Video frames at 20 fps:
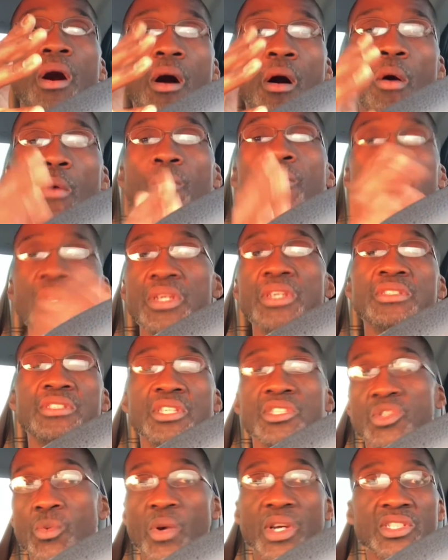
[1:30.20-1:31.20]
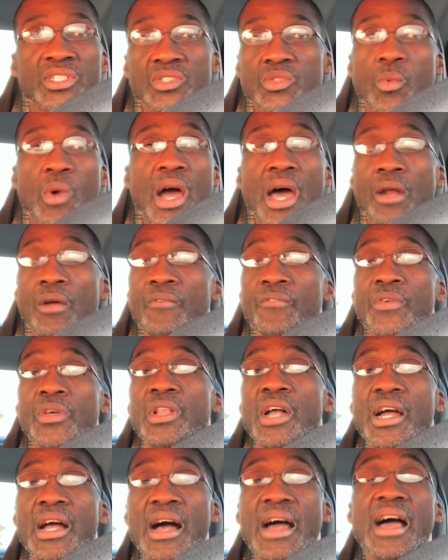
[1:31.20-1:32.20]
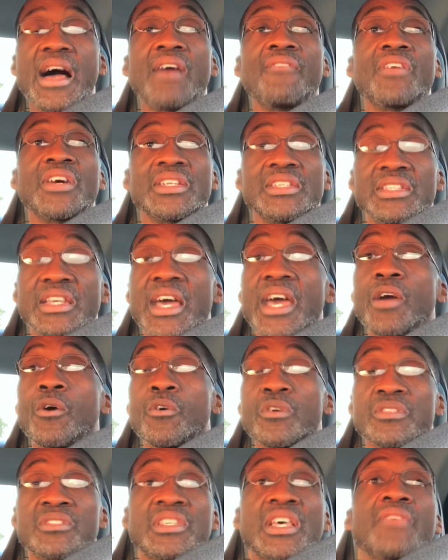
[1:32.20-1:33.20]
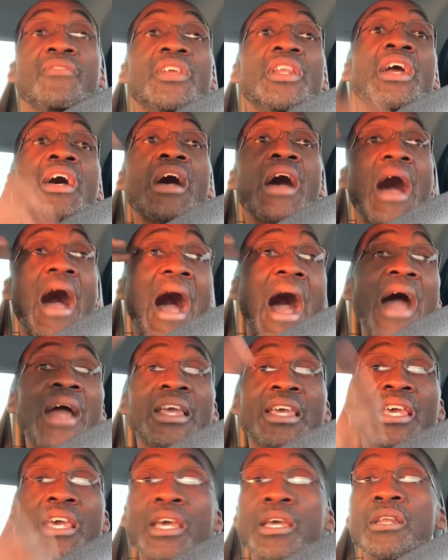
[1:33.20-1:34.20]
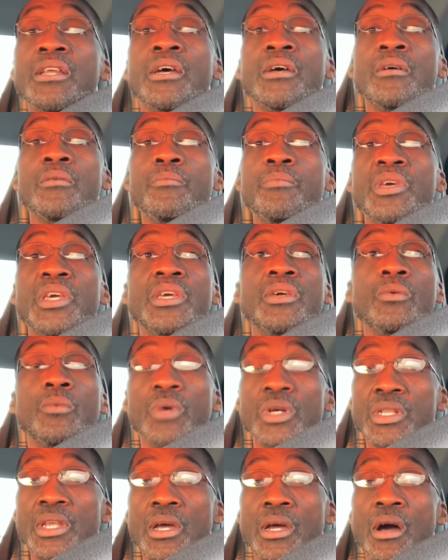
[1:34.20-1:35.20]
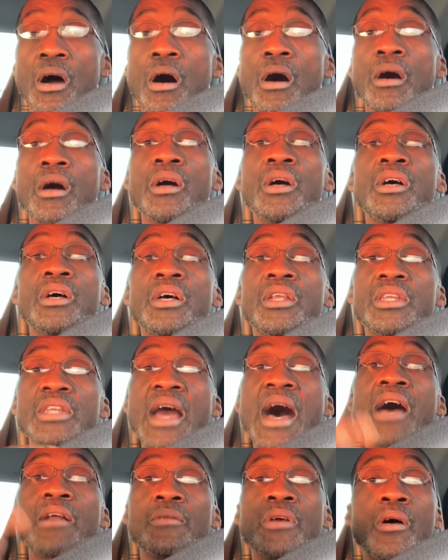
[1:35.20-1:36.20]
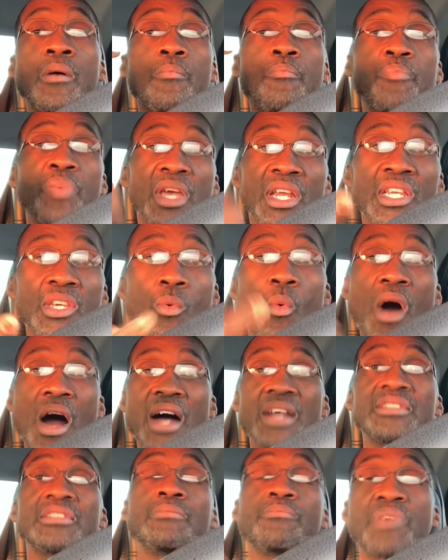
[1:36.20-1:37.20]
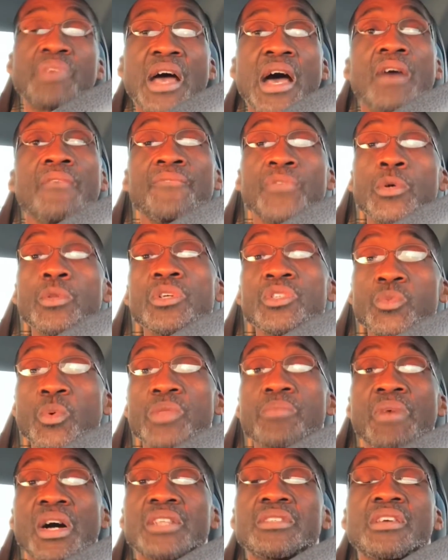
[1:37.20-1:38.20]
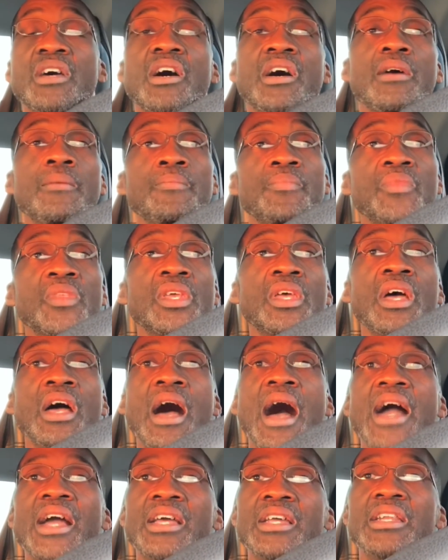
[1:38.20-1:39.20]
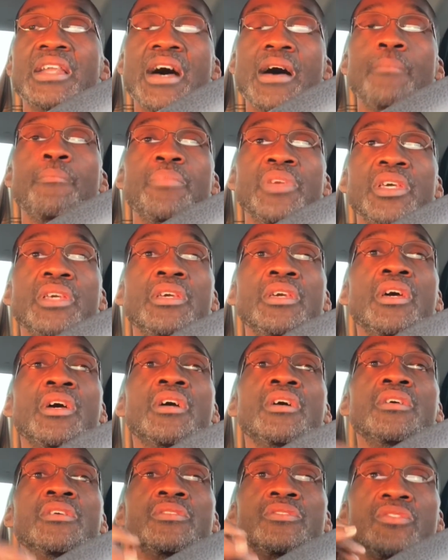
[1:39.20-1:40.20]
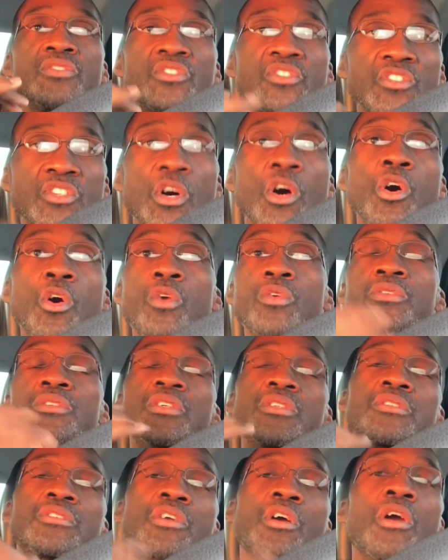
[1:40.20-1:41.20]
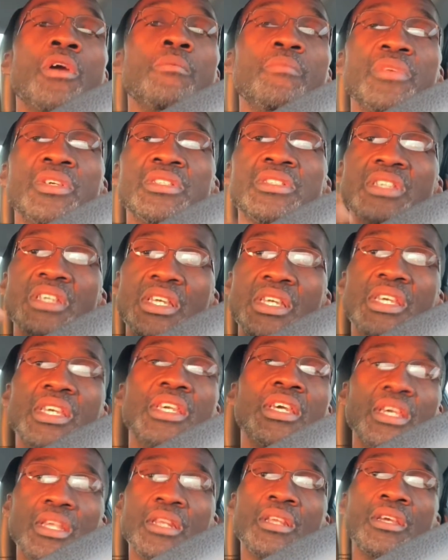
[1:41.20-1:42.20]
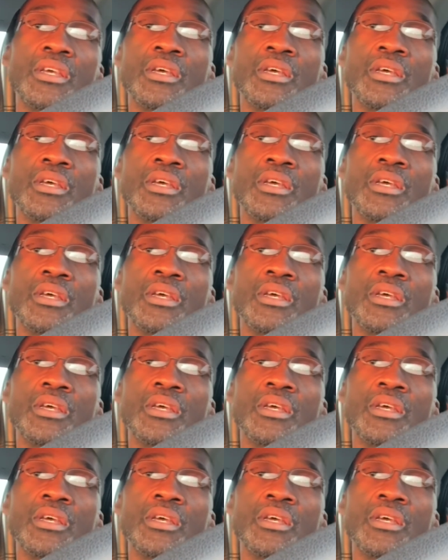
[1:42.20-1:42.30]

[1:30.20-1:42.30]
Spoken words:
hopefully in situations where I don't feel like I have a day or seven, I can be what they call not penny wise and pound foolish with my time. I cannot be so determined to get